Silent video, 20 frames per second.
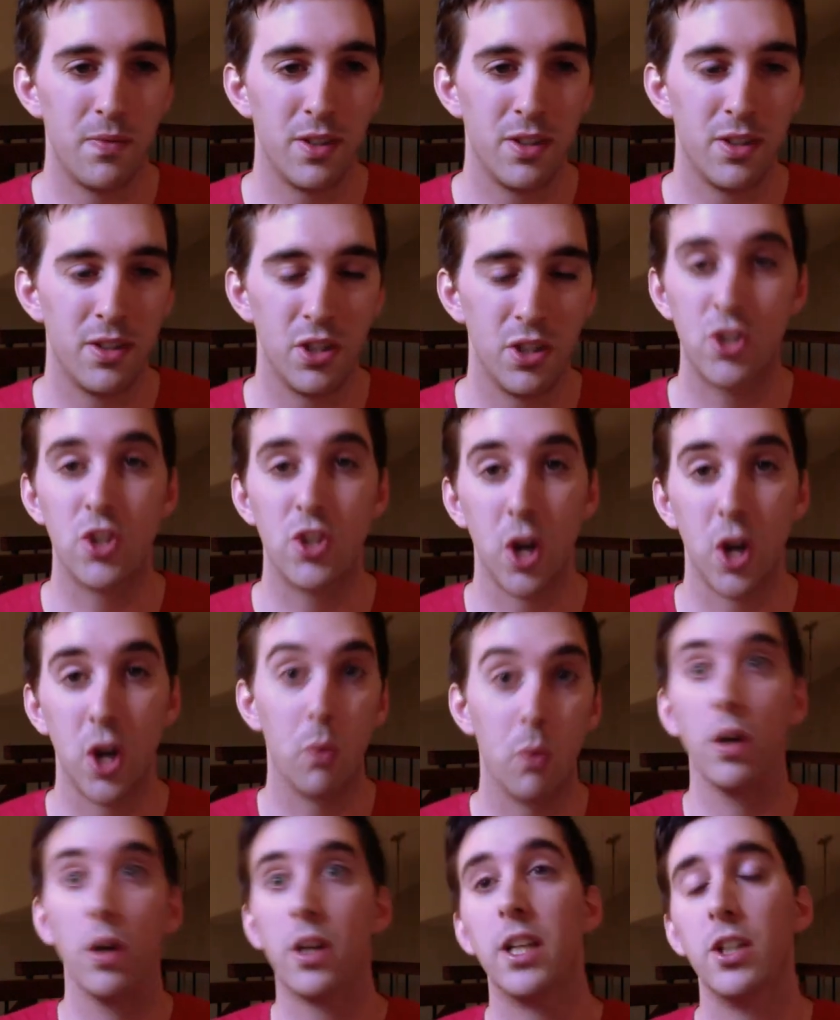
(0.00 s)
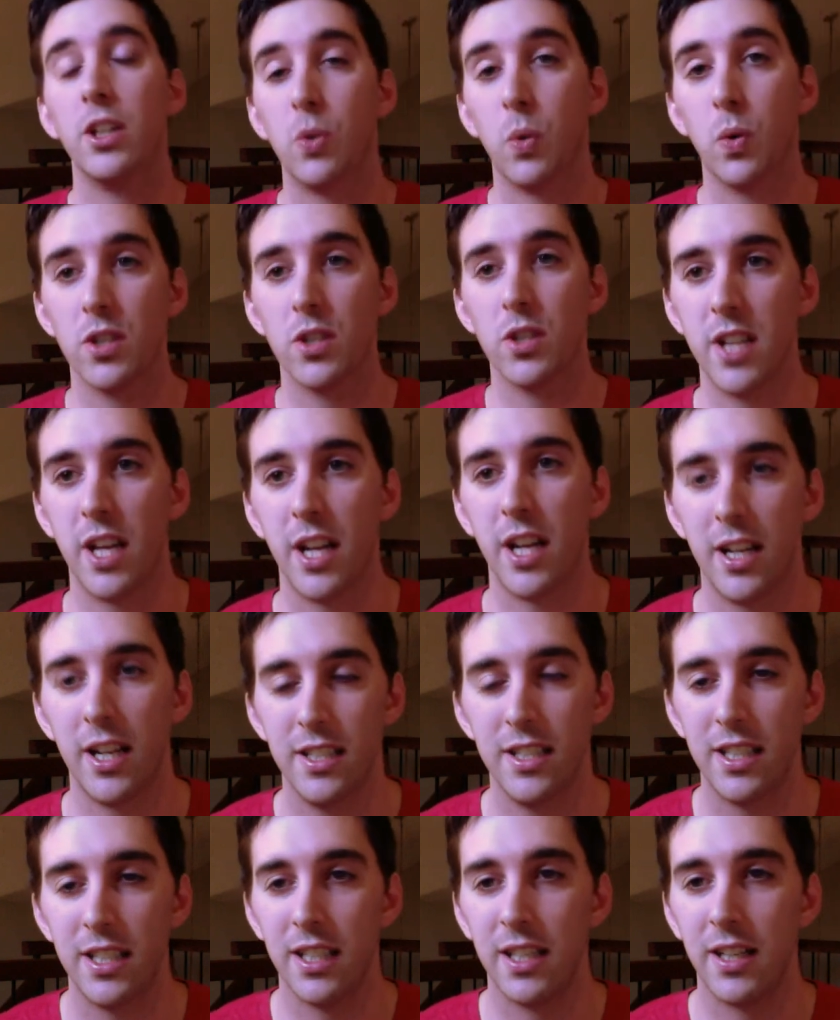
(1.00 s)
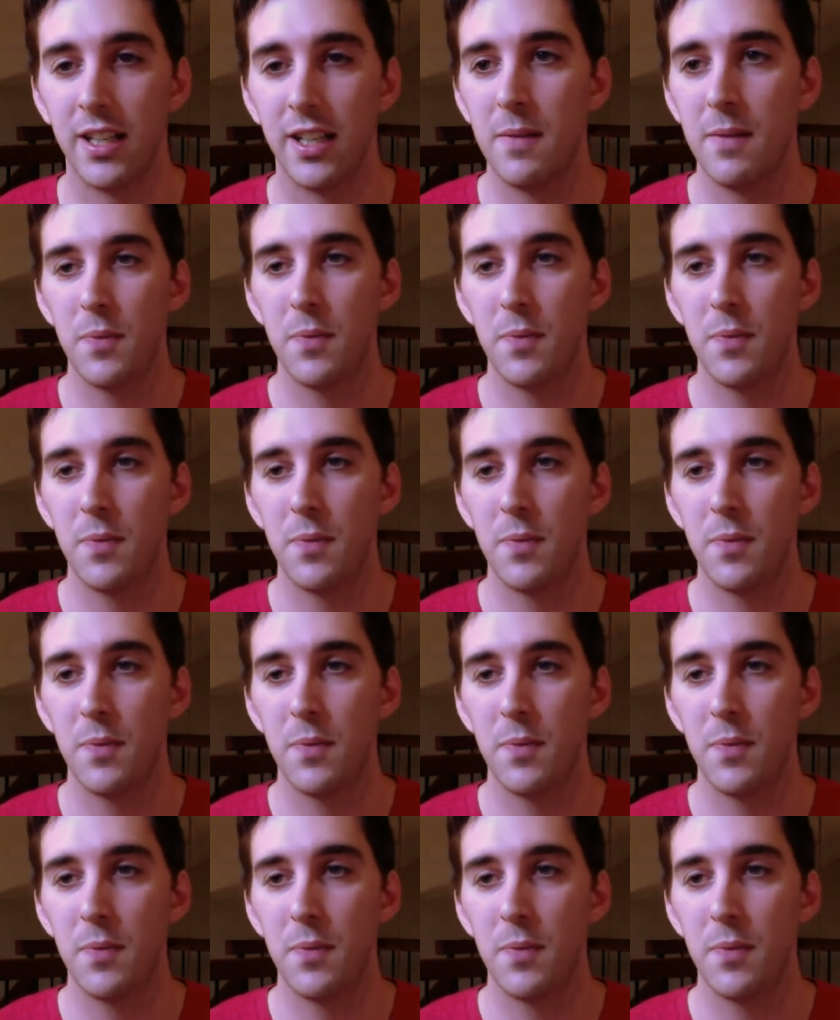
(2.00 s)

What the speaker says: start working towards that idea.